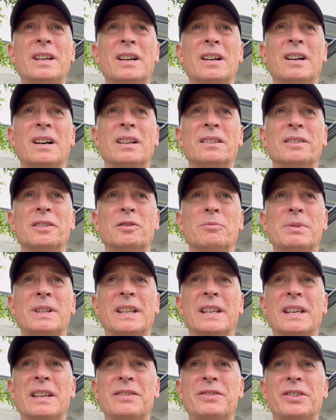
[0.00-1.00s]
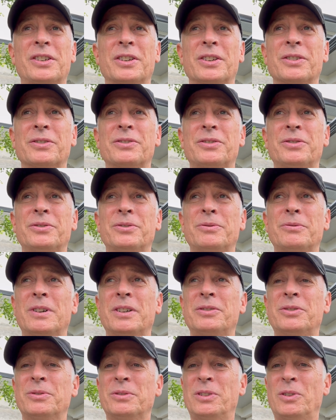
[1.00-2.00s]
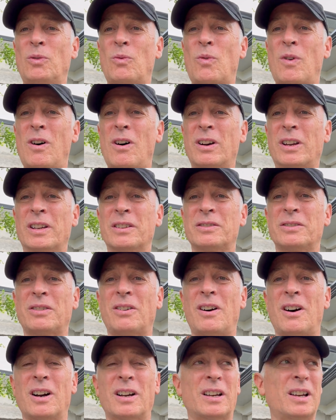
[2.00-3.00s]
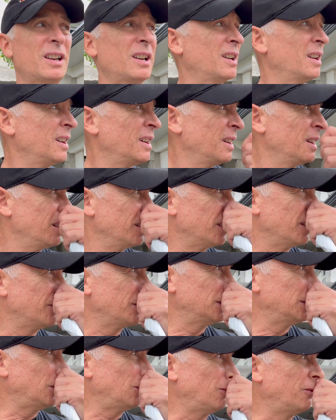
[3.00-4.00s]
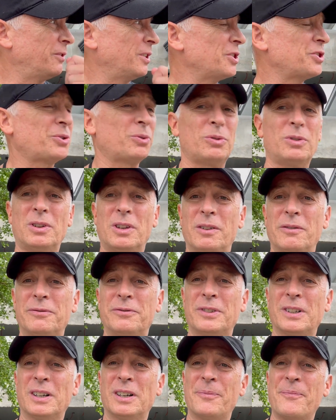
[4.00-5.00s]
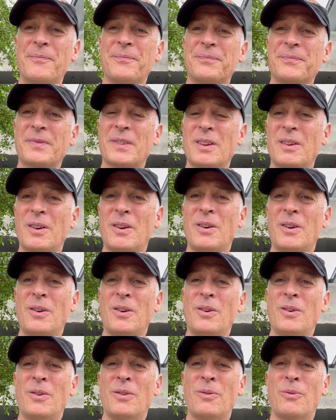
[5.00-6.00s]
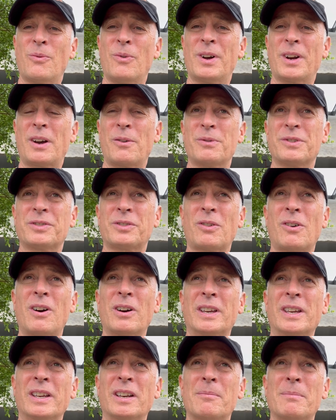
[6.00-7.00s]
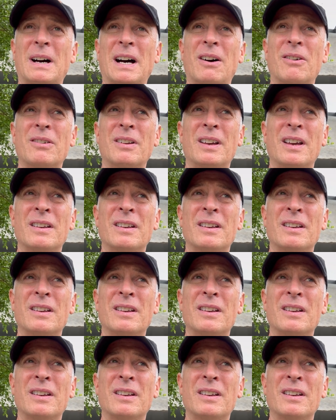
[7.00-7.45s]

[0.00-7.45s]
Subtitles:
a little bit easier to do a little walk and talk, give you a little visual of what I was talking about.